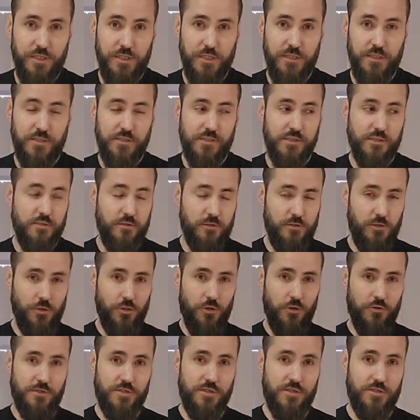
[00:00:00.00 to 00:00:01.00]
years
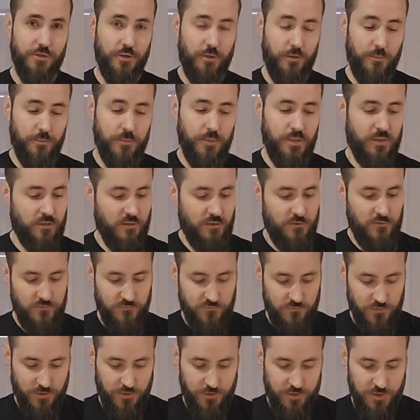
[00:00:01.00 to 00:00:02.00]
non-stop.
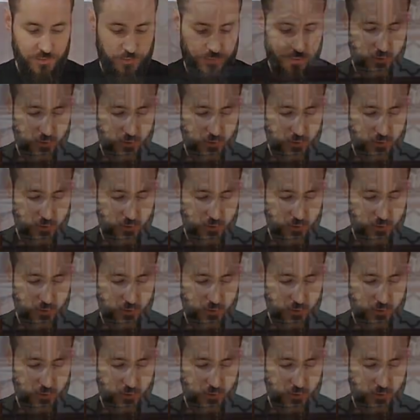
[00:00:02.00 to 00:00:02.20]
Very